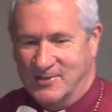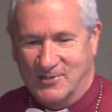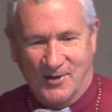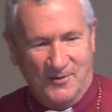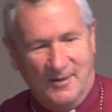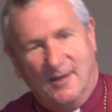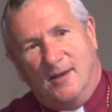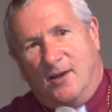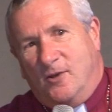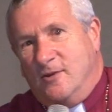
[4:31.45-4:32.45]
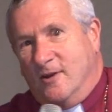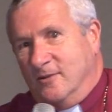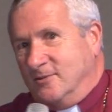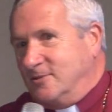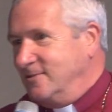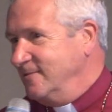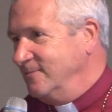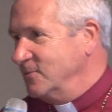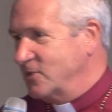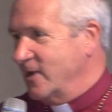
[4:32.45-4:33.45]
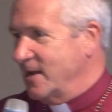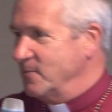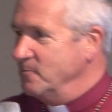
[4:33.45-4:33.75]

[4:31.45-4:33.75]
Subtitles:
So who knows what's going to happen.